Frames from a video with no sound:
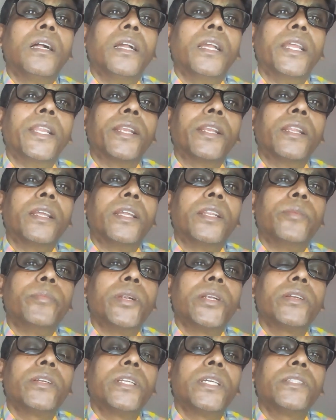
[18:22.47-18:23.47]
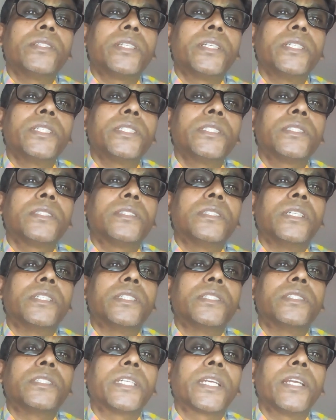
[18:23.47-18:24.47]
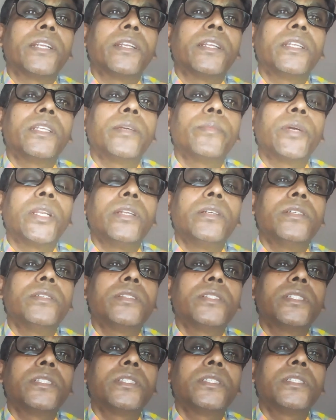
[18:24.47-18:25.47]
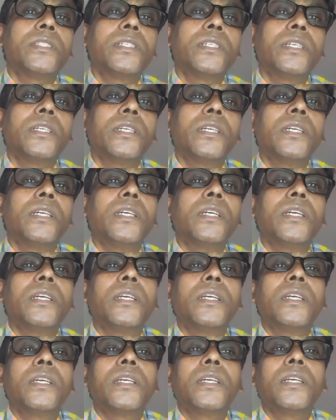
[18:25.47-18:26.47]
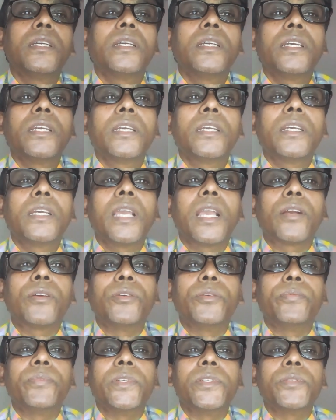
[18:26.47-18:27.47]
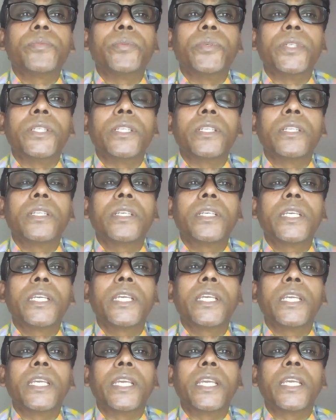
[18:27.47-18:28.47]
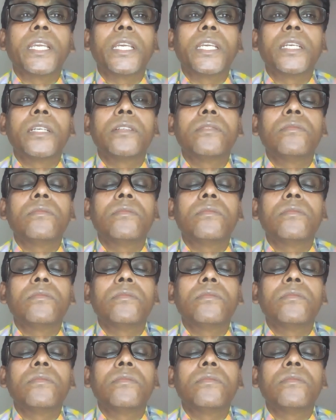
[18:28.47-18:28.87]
And rheumatoid arthritis, that is secondary amyloidosis, acute phase protein AA,